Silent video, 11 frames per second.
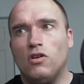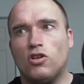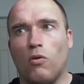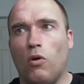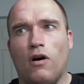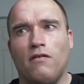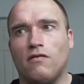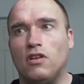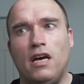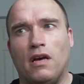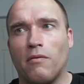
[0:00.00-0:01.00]
Worf did
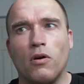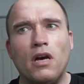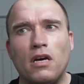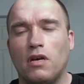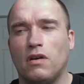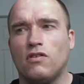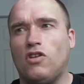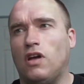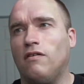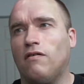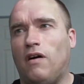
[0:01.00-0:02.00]
not bring it. Instead, he
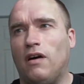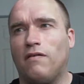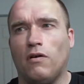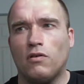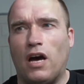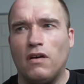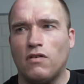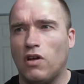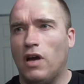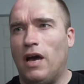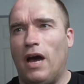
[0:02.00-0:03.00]
fired photons
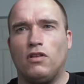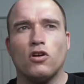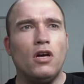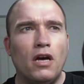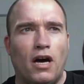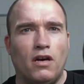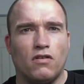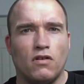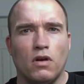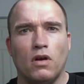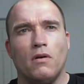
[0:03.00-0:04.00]
at the Klingons
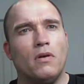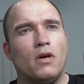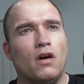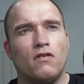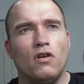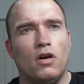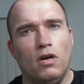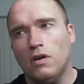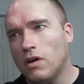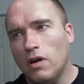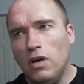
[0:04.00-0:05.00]
because
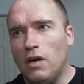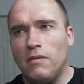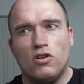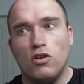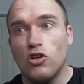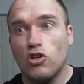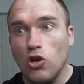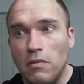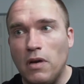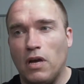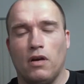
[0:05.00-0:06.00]
he misunderstood
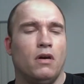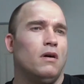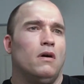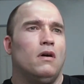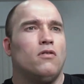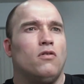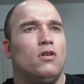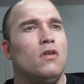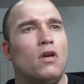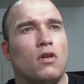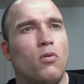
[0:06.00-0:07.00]
me, and so it did
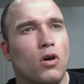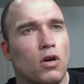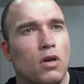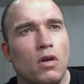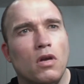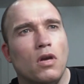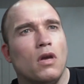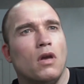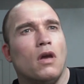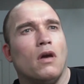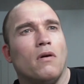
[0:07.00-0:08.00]
not work.
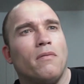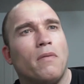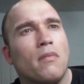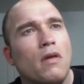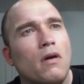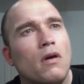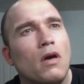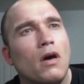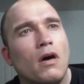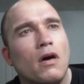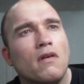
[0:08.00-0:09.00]

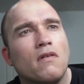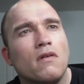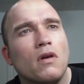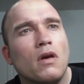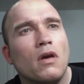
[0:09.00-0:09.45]
Let's see.